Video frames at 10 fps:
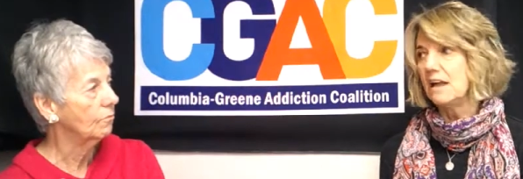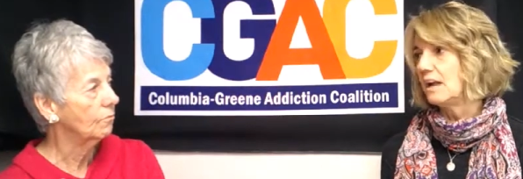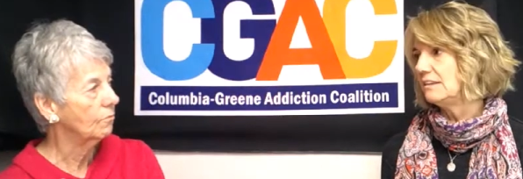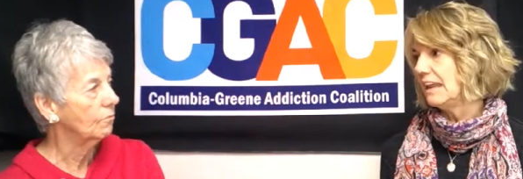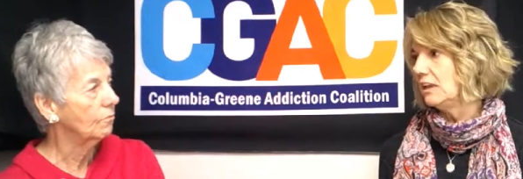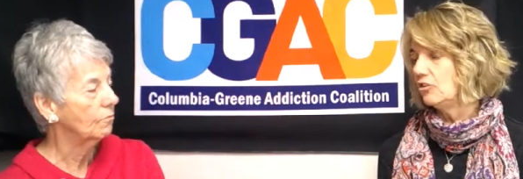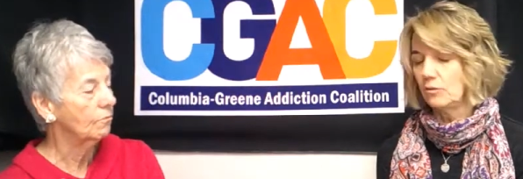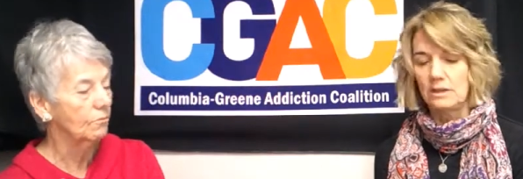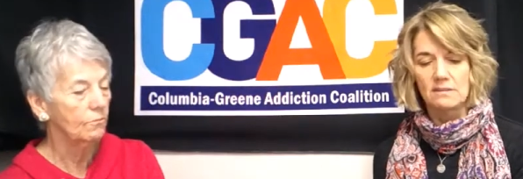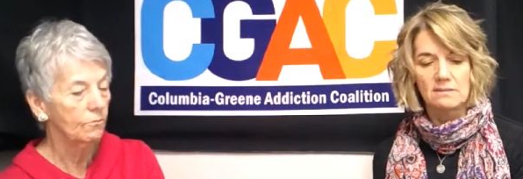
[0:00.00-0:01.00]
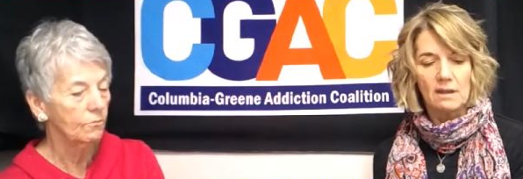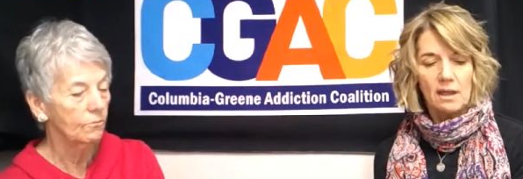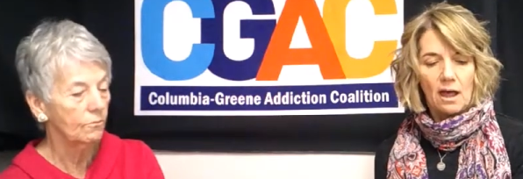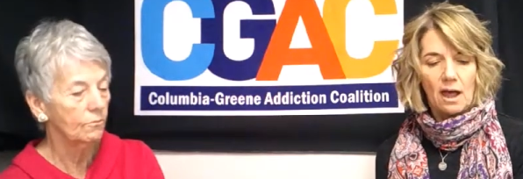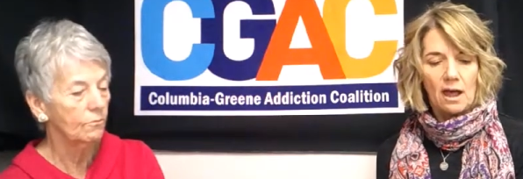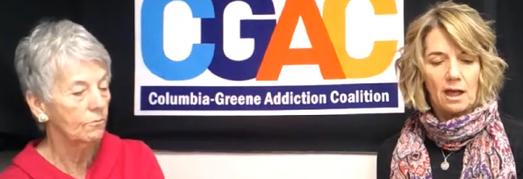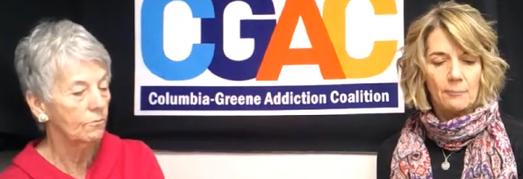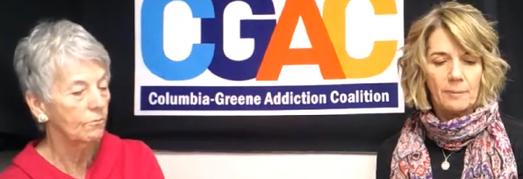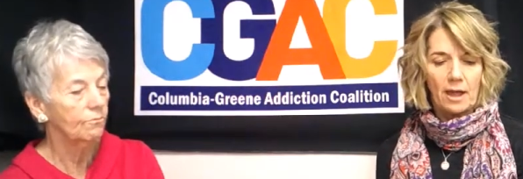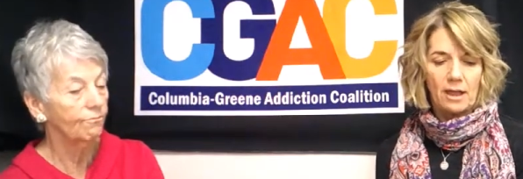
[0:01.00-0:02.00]
Speaker 1: not dangerous?
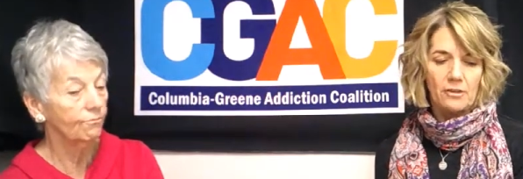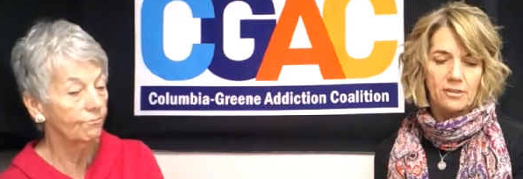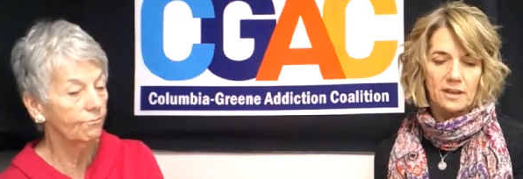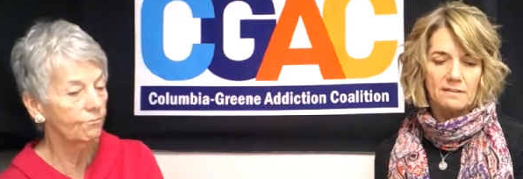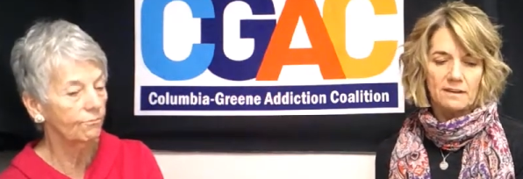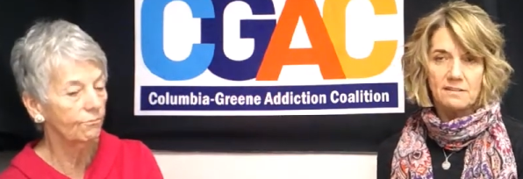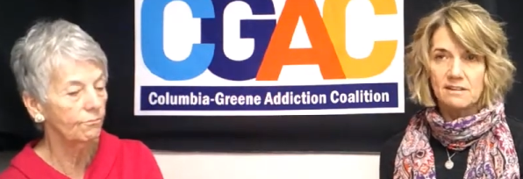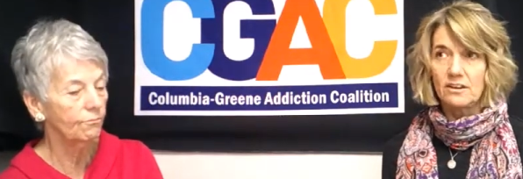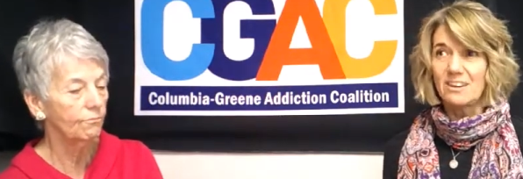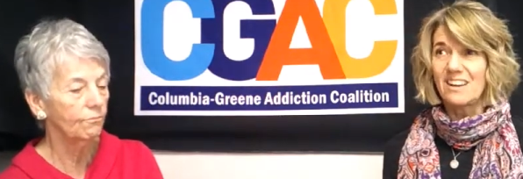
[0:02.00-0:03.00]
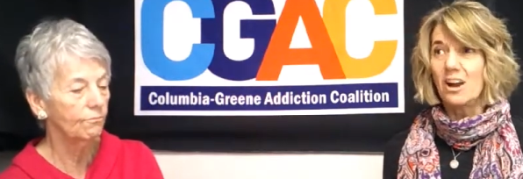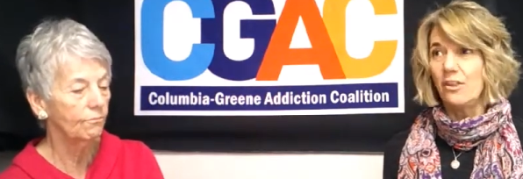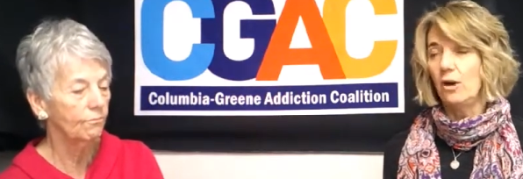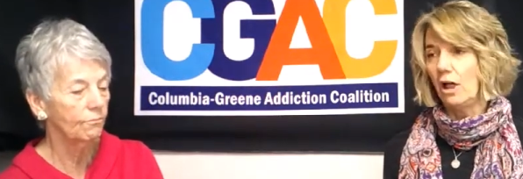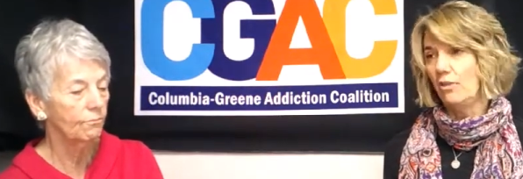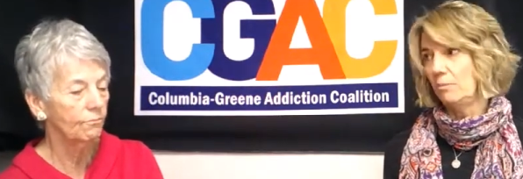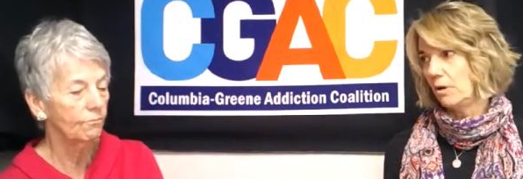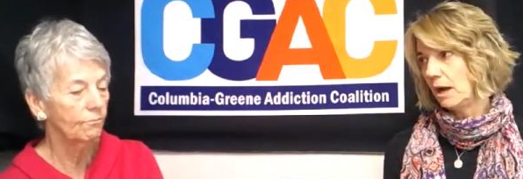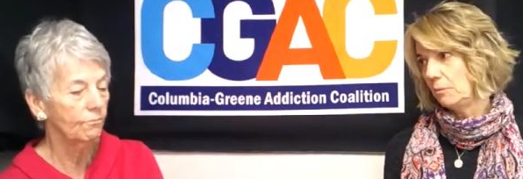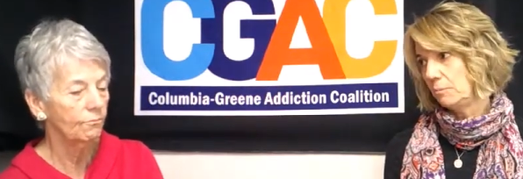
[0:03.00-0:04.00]
Um, another thing to consider is are there other
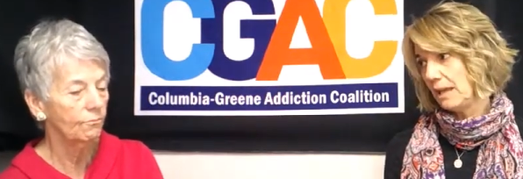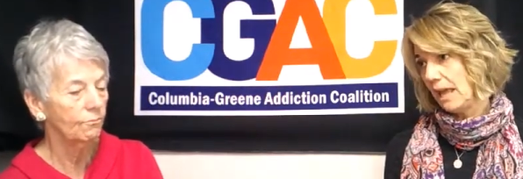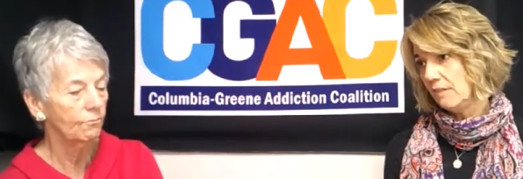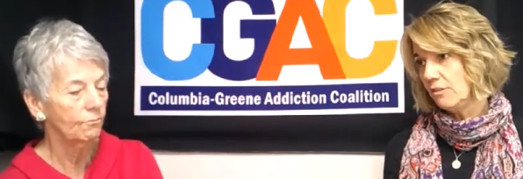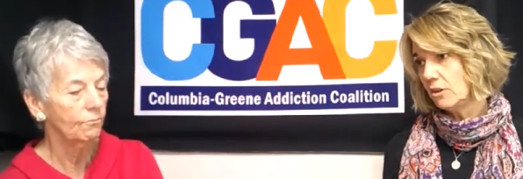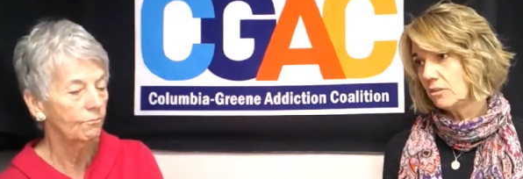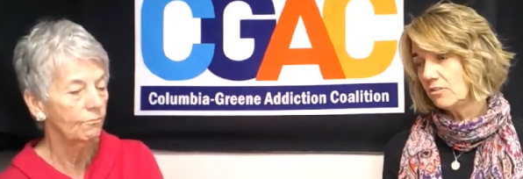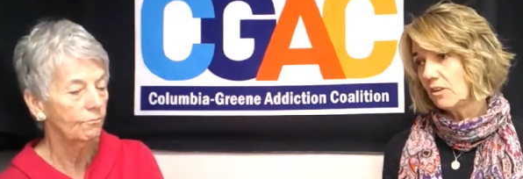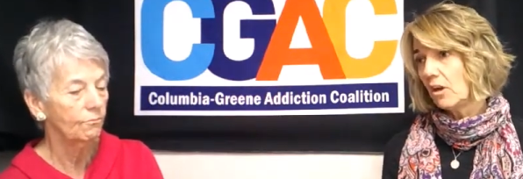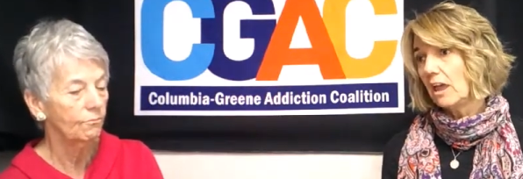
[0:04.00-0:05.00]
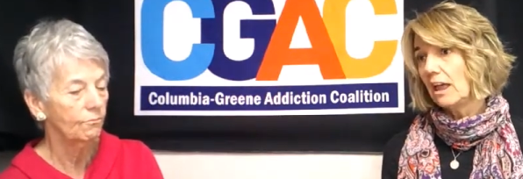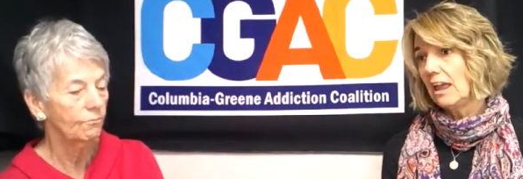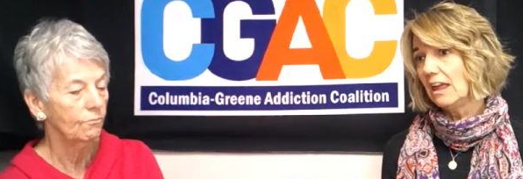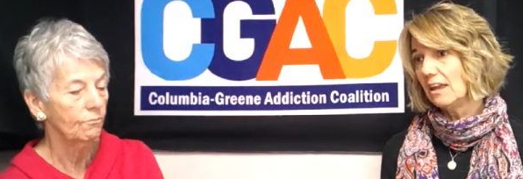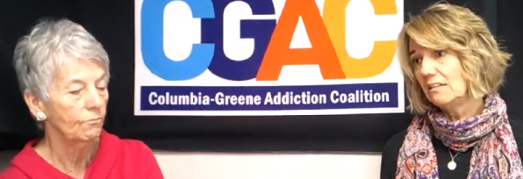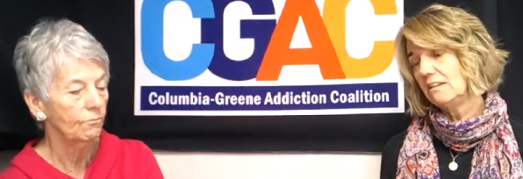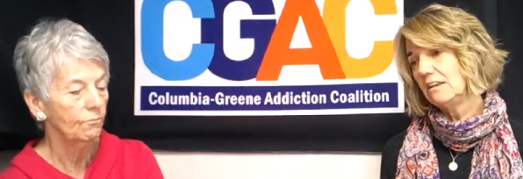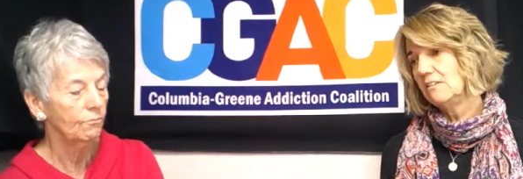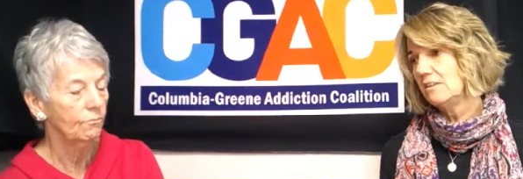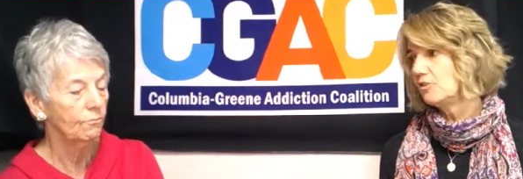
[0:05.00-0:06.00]
problem behaviors and
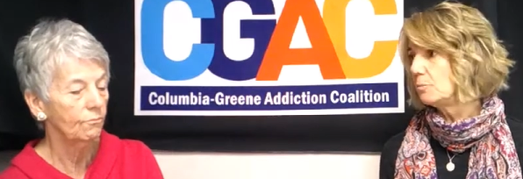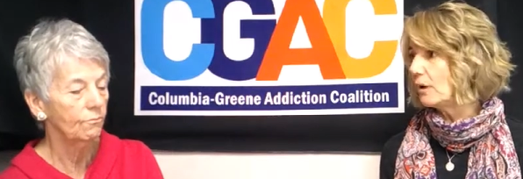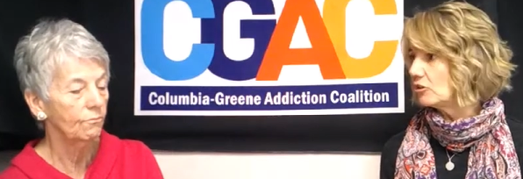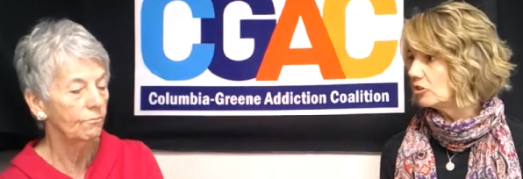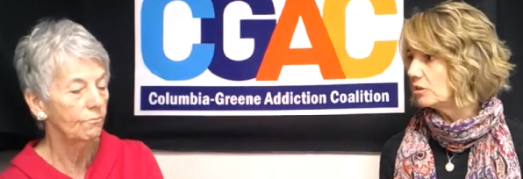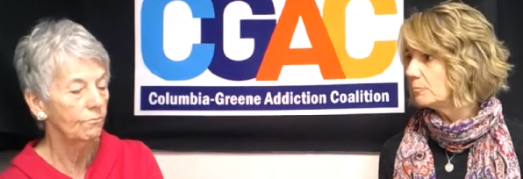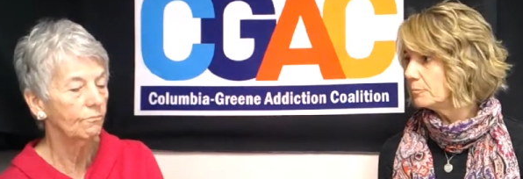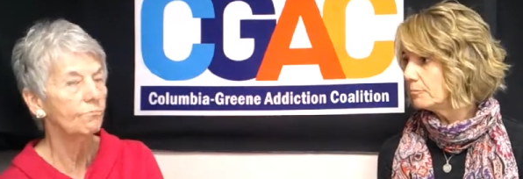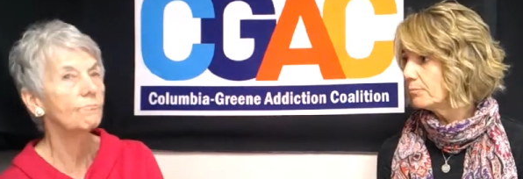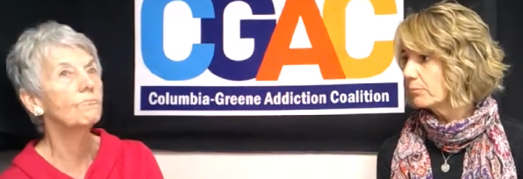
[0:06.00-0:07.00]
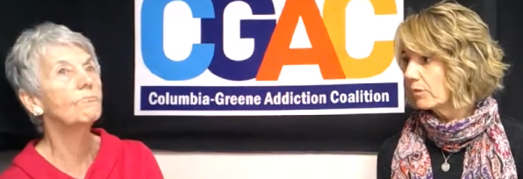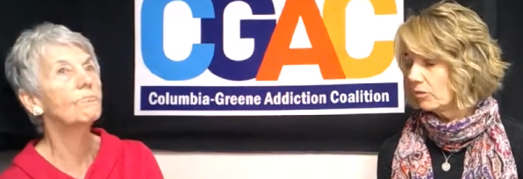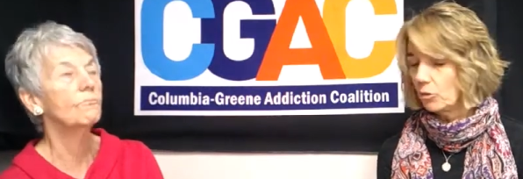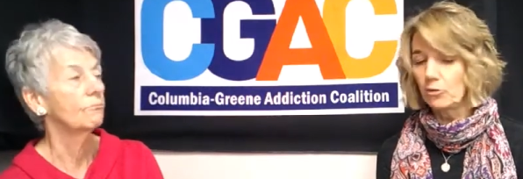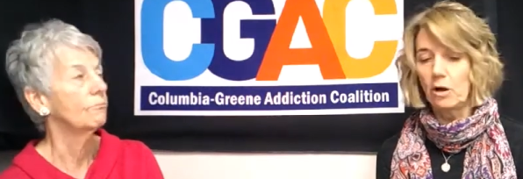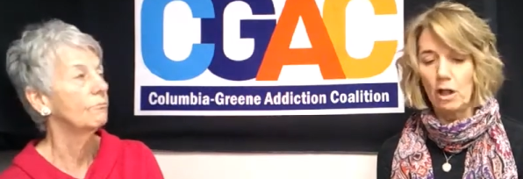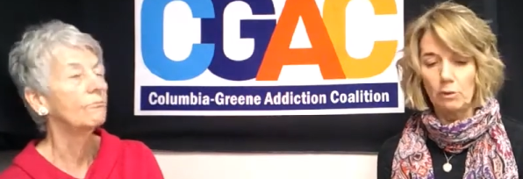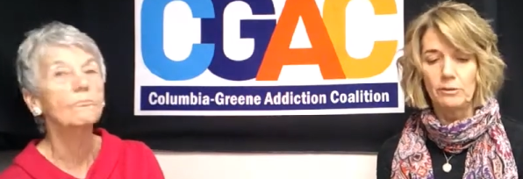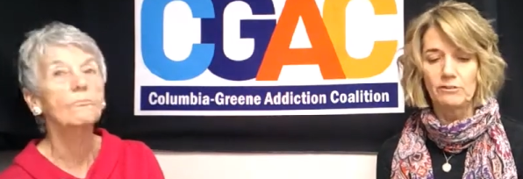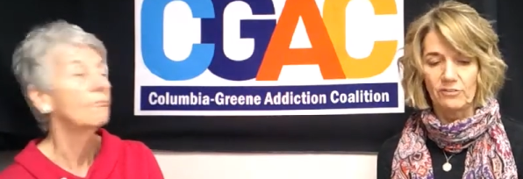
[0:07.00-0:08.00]
is there depression? Those are
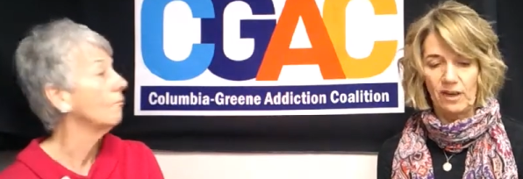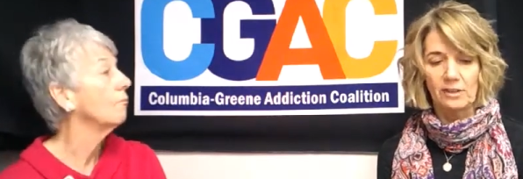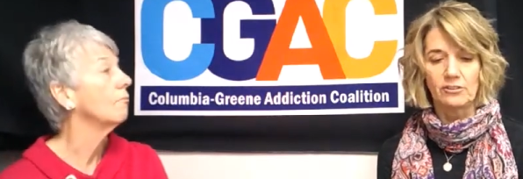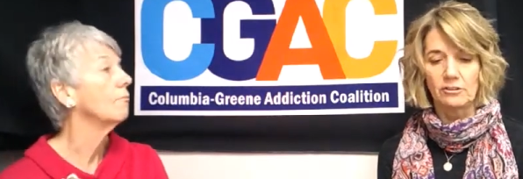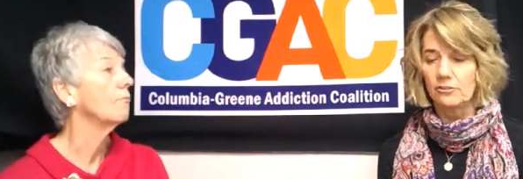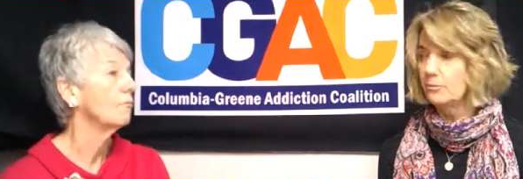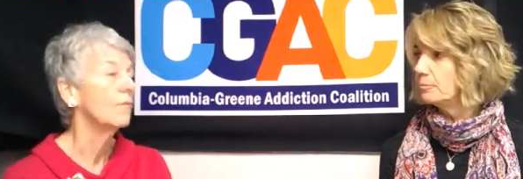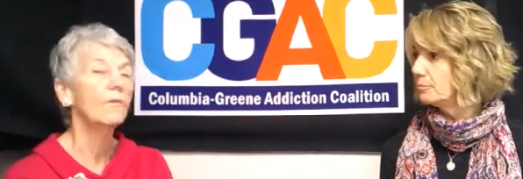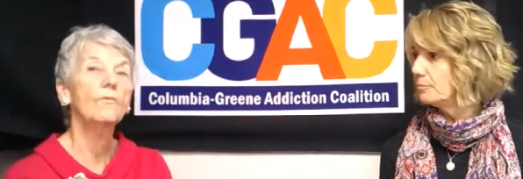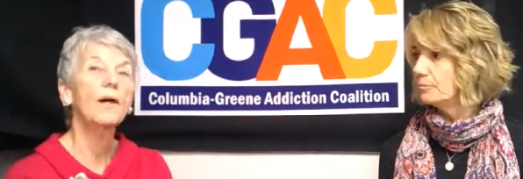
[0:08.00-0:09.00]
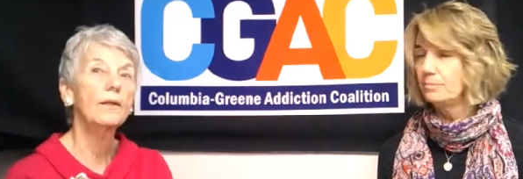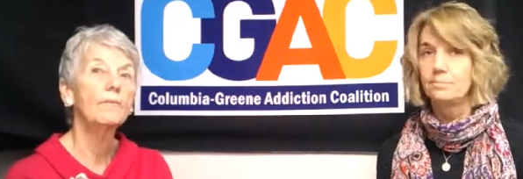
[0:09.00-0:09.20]
all risk factors. Right.